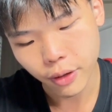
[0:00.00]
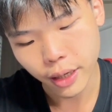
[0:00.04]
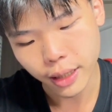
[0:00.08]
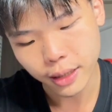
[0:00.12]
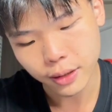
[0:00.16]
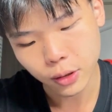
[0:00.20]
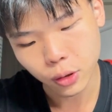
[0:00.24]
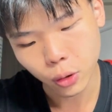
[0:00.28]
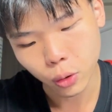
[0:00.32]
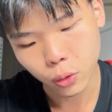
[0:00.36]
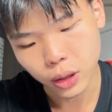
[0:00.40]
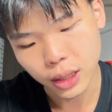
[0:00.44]

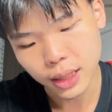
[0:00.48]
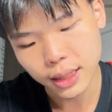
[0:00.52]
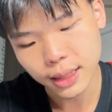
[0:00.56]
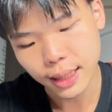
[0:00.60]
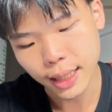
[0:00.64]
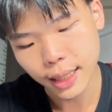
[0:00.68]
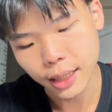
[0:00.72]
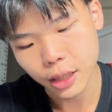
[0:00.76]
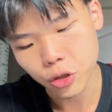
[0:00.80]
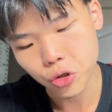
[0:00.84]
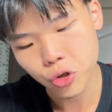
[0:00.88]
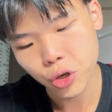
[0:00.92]
So this
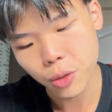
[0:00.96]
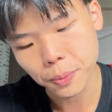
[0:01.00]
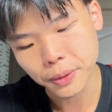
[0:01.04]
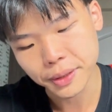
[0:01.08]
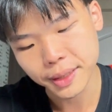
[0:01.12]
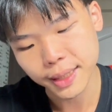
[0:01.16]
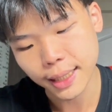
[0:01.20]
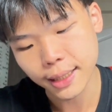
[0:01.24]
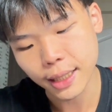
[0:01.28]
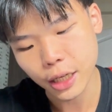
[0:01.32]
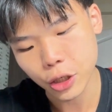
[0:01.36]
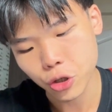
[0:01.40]

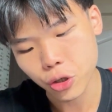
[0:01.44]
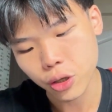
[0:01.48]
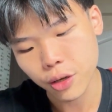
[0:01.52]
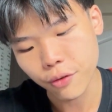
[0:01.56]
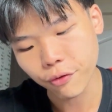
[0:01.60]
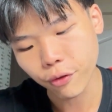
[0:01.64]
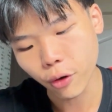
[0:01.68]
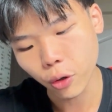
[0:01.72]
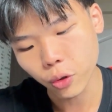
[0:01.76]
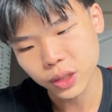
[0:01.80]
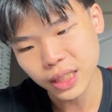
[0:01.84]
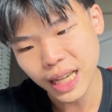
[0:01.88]
83% actually
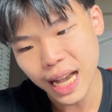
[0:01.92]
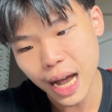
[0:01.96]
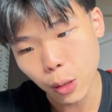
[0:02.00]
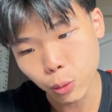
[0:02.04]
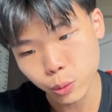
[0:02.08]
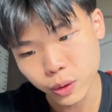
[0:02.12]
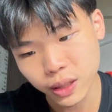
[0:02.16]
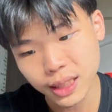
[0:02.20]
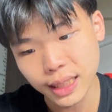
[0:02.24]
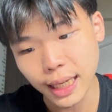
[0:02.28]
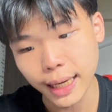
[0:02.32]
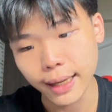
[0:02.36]
falls
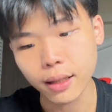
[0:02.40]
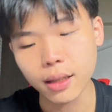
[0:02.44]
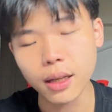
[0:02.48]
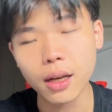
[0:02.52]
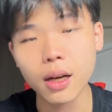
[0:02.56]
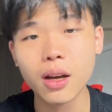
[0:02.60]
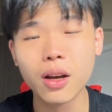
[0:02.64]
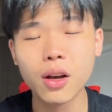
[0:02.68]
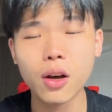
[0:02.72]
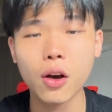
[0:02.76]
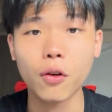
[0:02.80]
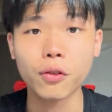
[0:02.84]
outside
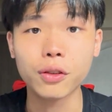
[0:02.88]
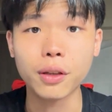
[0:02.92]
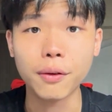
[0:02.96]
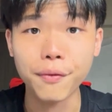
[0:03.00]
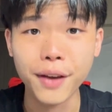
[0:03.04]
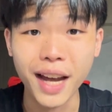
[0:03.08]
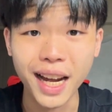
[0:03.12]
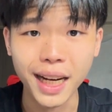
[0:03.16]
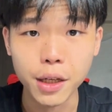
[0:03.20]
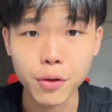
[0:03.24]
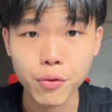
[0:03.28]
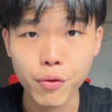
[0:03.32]
of the
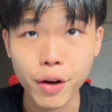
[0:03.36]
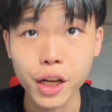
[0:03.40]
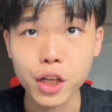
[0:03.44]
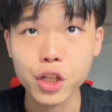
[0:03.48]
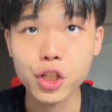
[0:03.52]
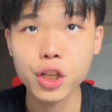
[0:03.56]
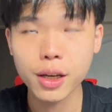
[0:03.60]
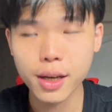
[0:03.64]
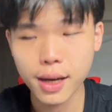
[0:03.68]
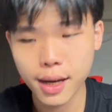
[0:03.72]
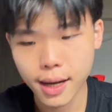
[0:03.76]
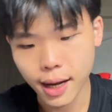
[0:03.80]
valid range,
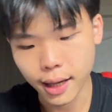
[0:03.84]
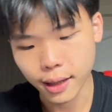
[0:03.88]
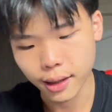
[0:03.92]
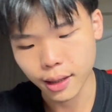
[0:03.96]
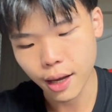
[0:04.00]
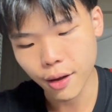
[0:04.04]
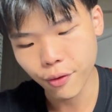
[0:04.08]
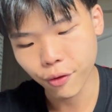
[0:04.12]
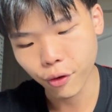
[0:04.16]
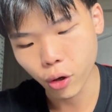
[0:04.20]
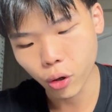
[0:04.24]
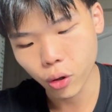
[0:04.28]
and
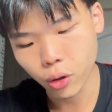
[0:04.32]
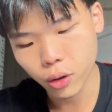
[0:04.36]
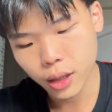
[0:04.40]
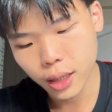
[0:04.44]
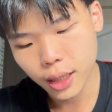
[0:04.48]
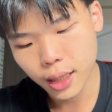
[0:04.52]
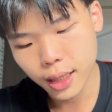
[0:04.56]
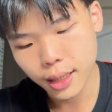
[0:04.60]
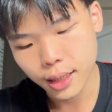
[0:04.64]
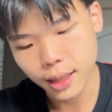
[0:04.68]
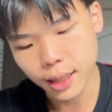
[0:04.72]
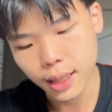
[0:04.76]
therefore
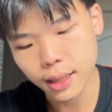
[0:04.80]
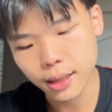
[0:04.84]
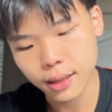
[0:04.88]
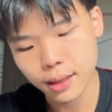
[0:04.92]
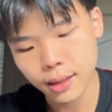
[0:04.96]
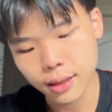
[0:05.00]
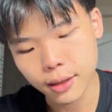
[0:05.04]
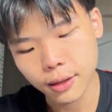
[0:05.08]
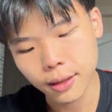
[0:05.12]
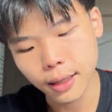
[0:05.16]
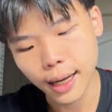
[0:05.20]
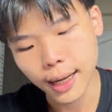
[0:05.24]
it
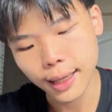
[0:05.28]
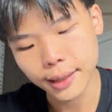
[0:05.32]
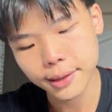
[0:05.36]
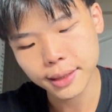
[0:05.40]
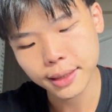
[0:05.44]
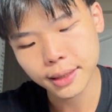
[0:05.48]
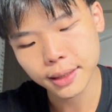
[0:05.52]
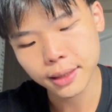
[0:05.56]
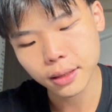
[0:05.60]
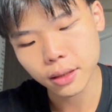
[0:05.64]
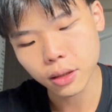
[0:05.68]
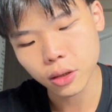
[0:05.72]

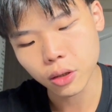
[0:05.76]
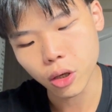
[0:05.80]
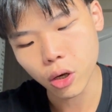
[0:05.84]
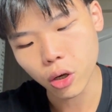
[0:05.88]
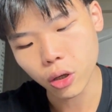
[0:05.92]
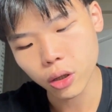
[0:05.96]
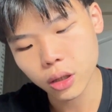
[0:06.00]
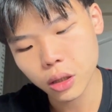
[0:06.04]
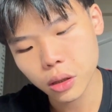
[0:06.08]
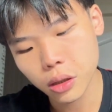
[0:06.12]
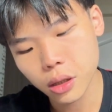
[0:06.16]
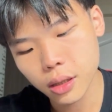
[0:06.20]
does not
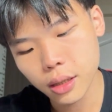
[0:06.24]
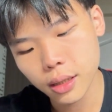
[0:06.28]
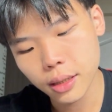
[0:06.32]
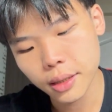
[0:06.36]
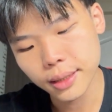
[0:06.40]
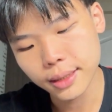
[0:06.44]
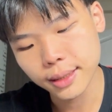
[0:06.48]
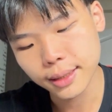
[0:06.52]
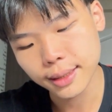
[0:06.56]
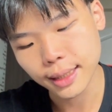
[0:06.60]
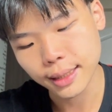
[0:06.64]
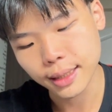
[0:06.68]

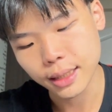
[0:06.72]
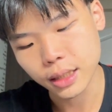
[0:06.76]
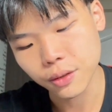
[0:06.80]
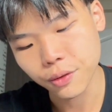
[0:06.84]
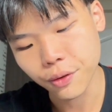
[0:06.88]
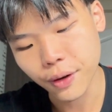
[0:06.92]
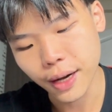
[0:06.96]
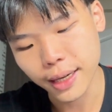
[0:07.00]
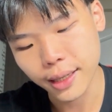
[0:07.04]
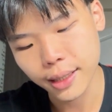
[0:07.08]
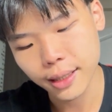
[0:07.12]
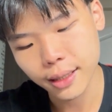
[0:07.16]
satisfy
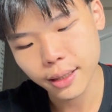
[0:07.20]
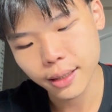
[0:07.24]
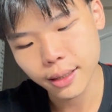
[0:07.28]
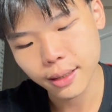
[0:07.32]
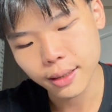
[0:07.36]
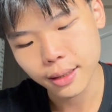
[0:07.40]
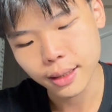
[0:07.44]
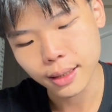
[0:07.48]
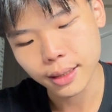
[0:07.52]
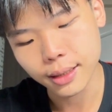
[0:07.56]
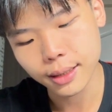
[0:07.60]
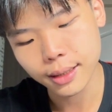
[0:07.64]

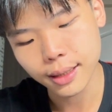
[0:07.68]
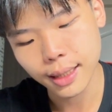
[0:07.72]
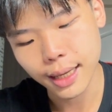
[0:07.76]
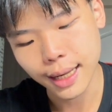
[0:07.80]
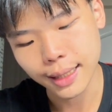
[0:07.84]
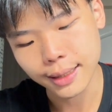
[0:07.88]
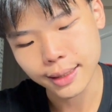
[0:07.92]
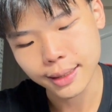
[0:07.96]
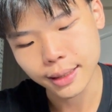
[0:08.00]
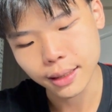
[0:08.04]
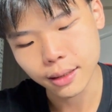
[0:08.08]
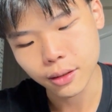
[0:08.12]
the
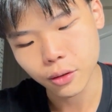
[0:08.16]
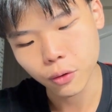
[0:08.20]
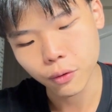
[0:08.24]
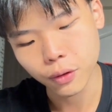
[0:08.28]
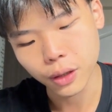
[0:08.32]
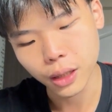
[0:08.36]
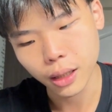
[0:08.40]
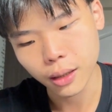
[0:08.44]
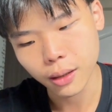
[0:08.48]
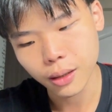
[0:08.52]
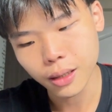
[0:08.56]
answer over here.